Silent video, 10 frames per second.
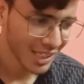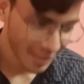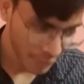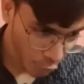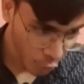
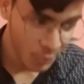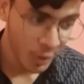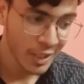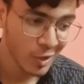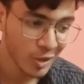node
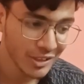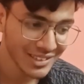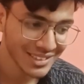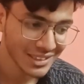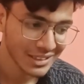
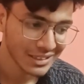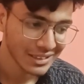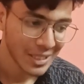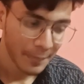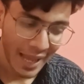modules,
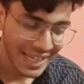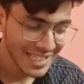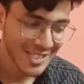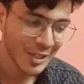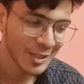
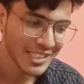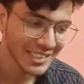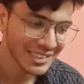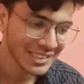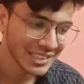
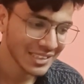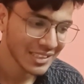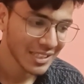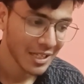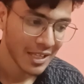package.json,
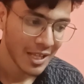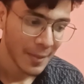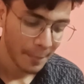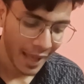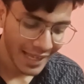
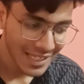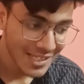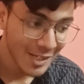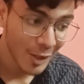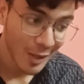
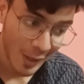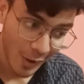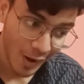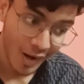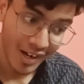
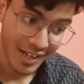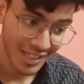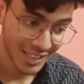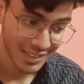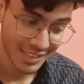
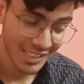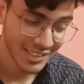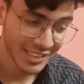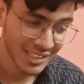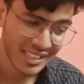package.log
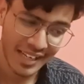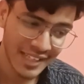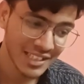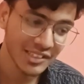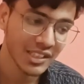JSON,
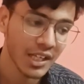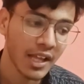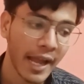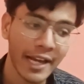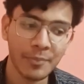like this,
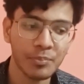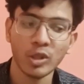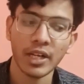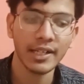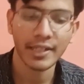and import and